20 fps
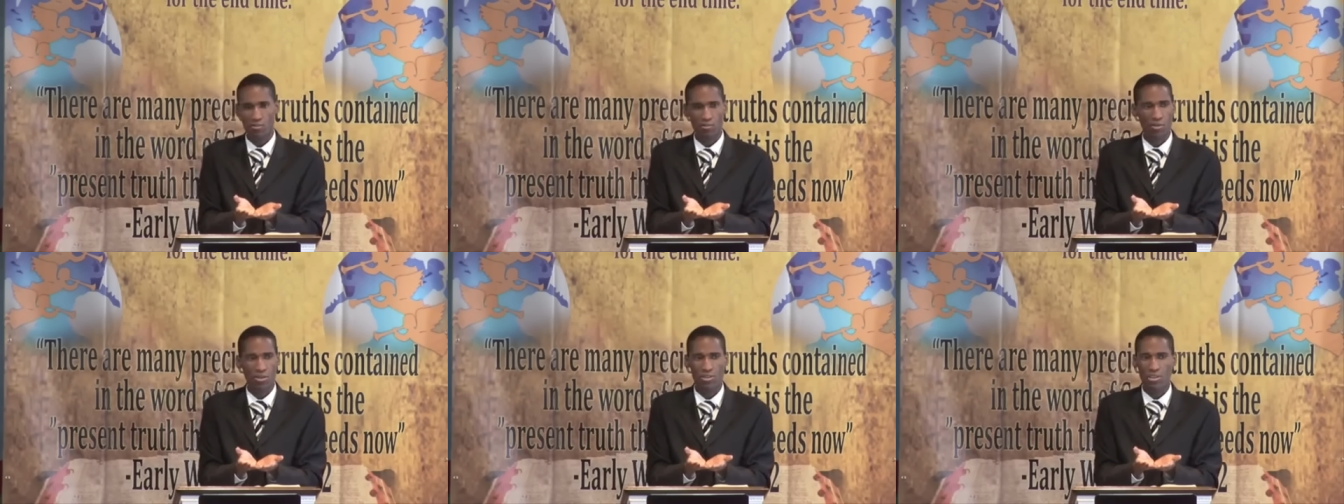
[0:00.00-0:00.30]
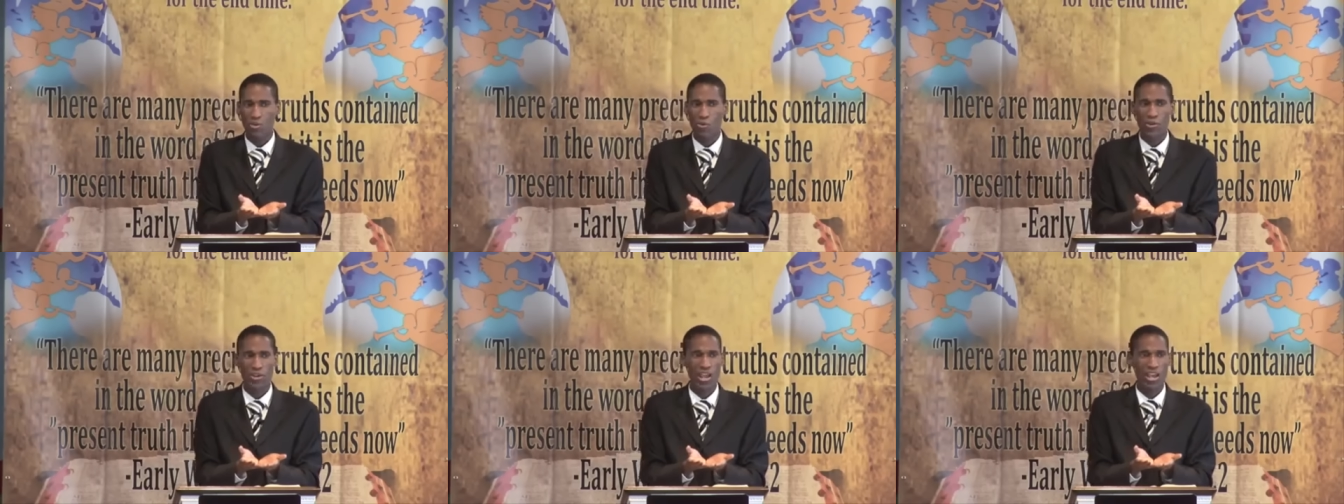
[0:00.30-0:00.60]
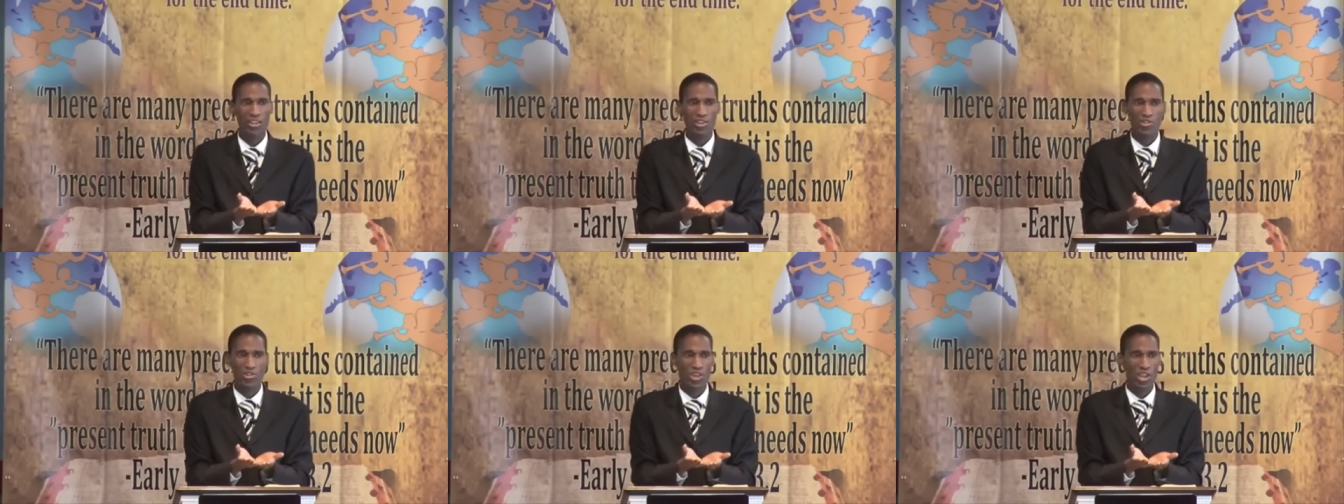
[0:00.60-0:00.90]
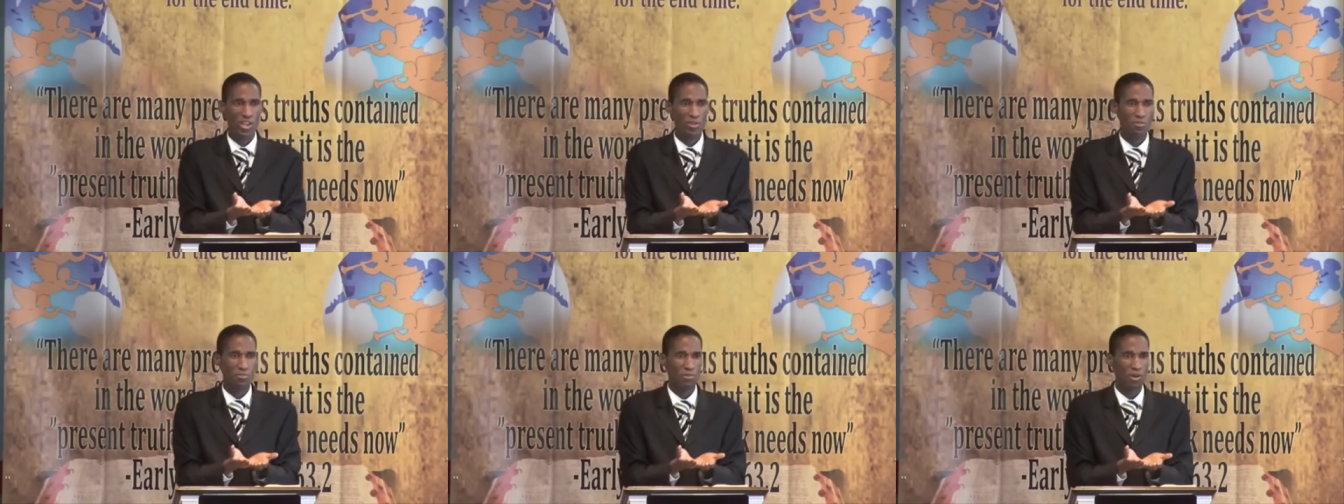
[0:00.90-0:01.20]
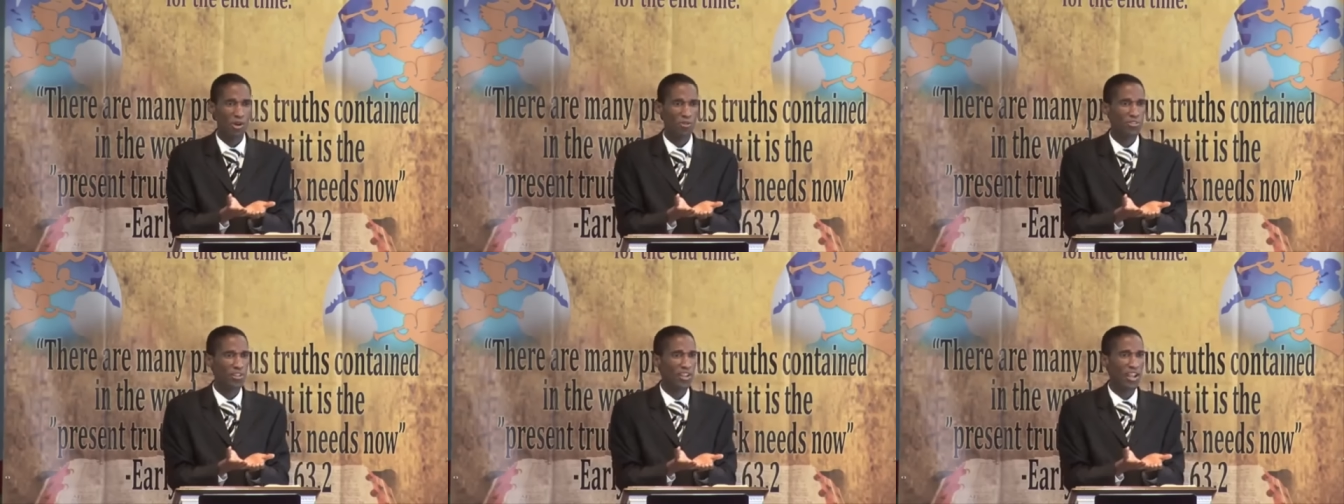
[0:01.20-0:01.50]
But they were not ashamed
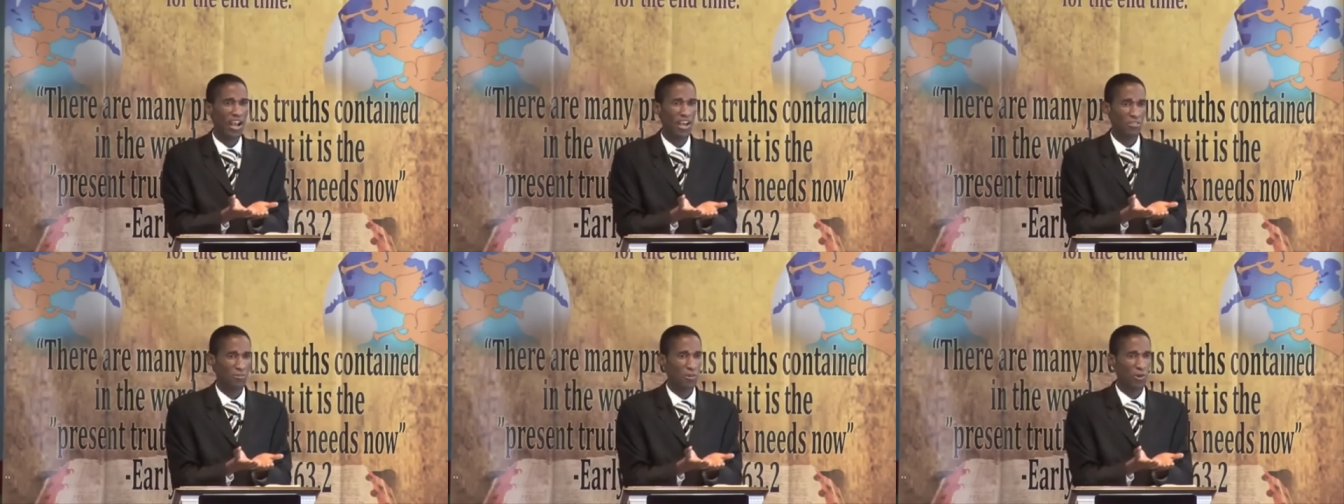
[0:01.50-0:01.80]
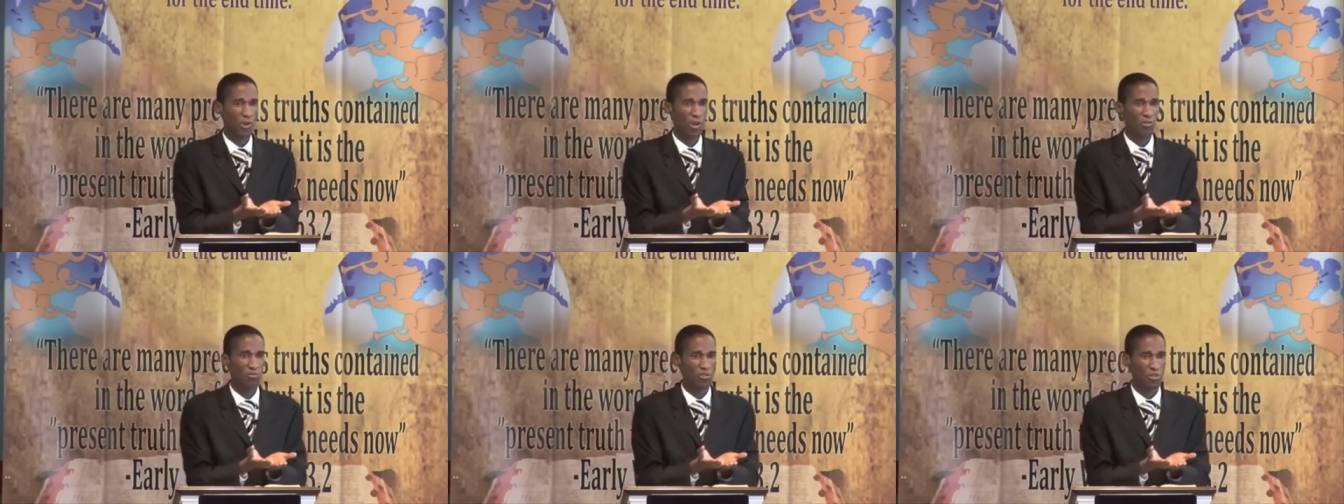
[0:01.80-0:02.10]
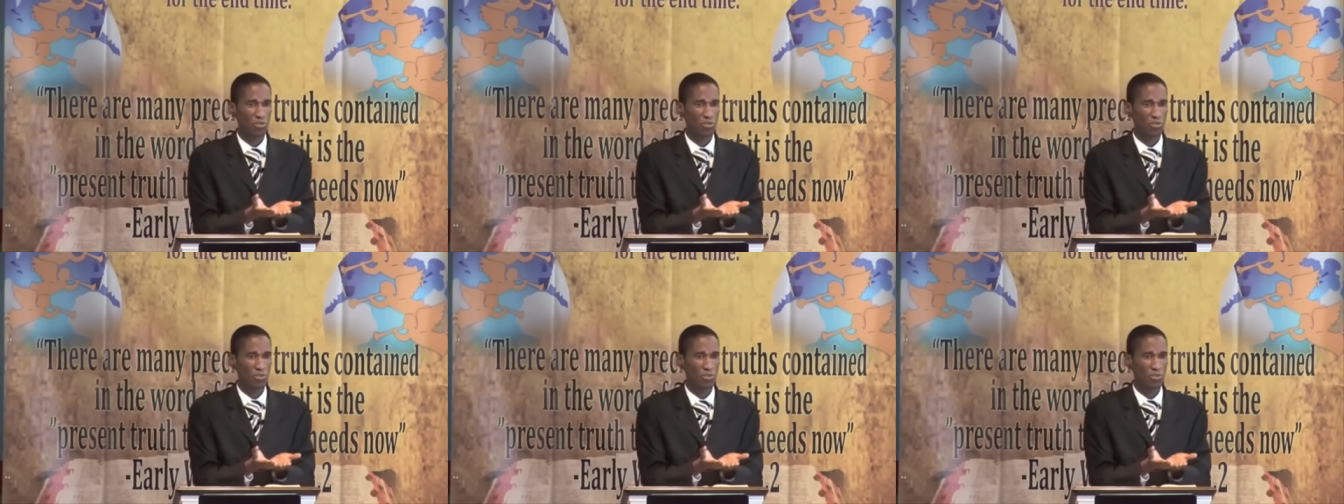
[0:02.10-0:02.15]
of the gospel of